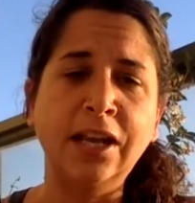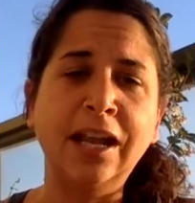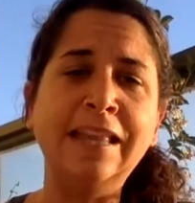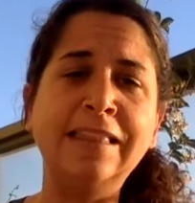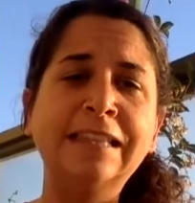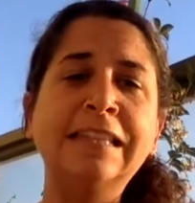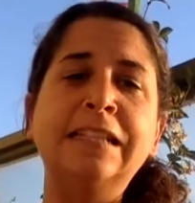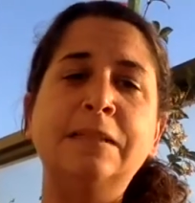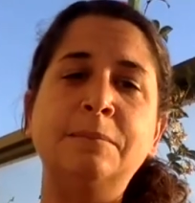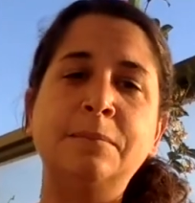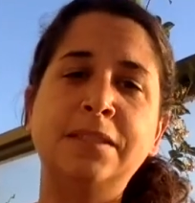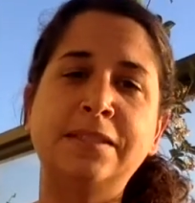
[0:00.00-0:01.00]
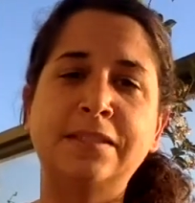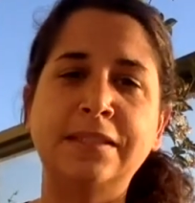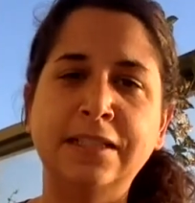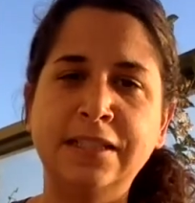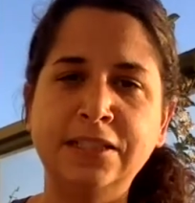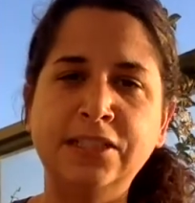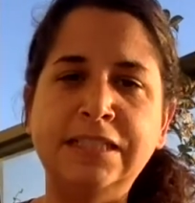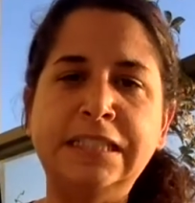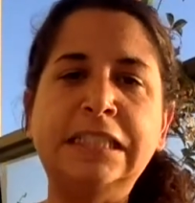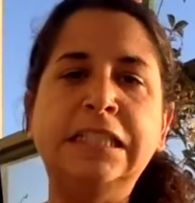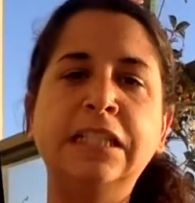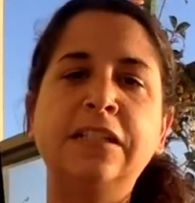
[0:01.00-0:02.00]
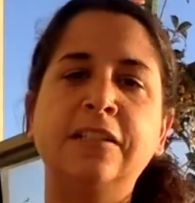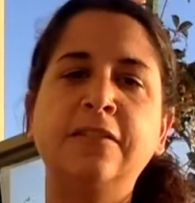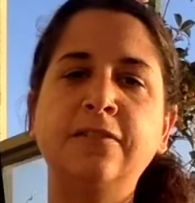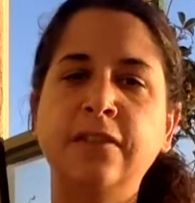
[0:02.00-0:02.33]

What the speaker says: and the limbs, just to give,